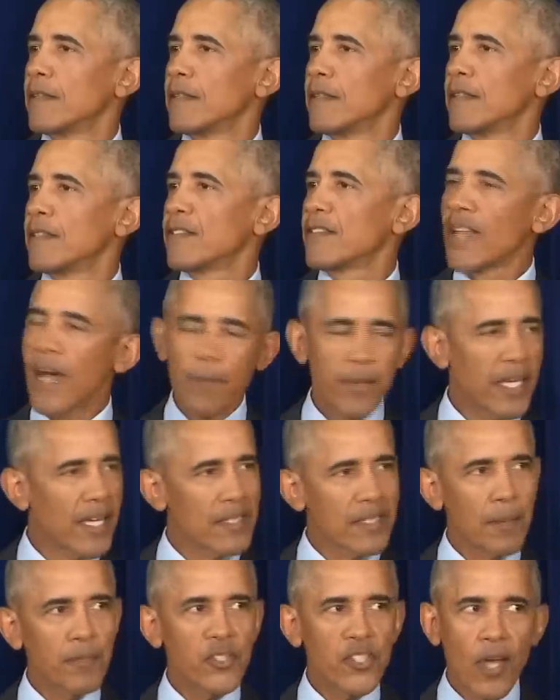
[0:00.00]
It's not because
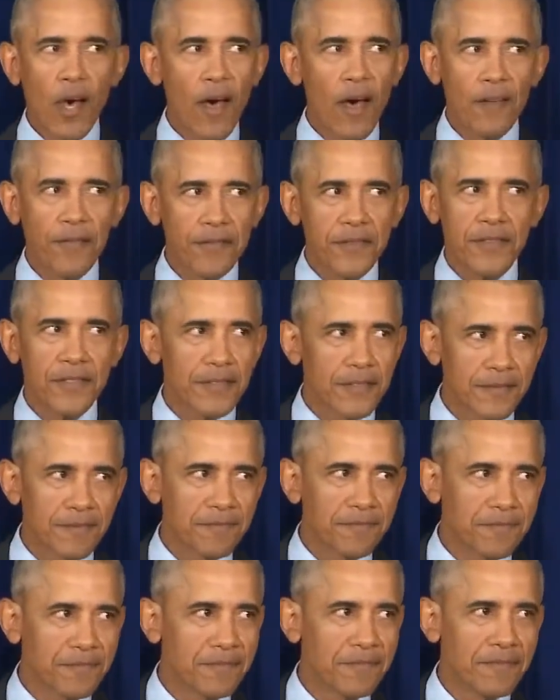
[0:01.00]
I'm soft.
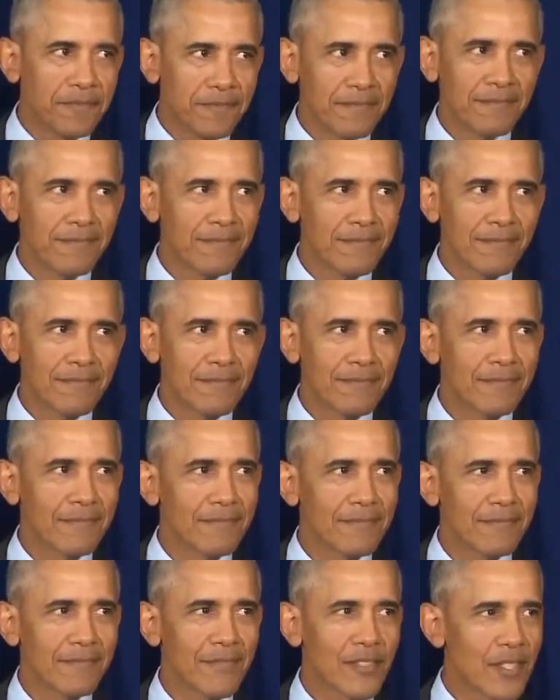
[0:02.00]

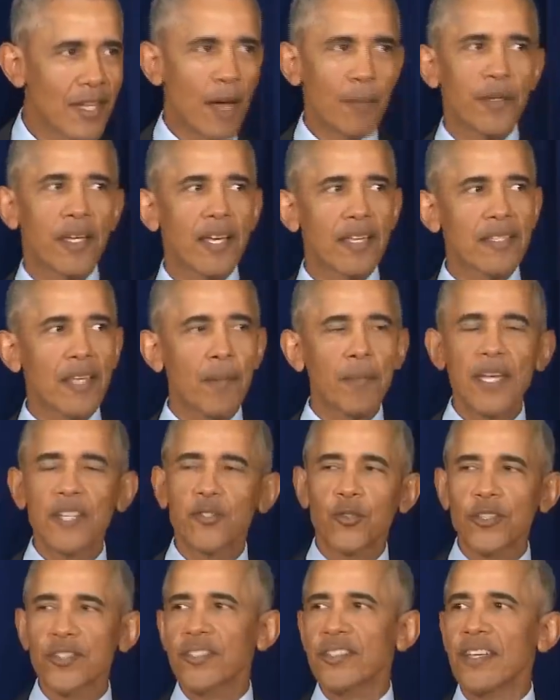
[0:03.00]
It's not because I'm
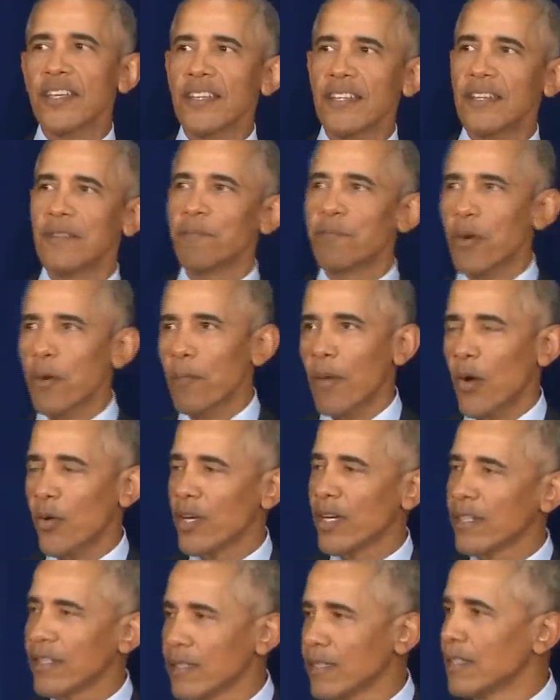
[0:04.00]
interested in
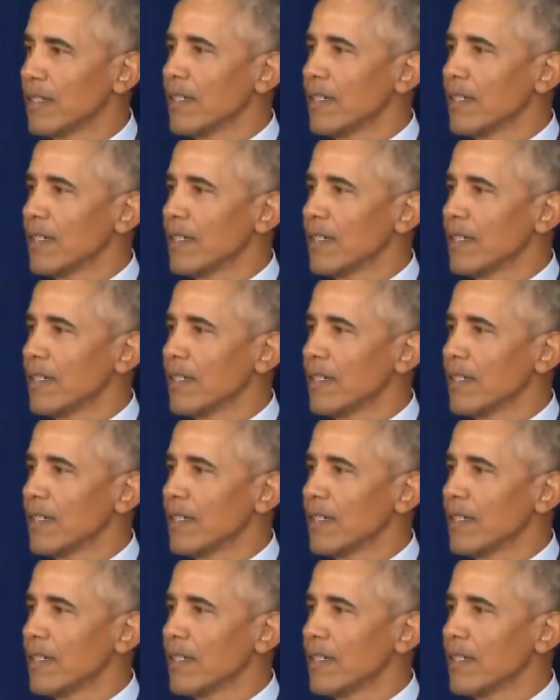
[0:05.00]
promoting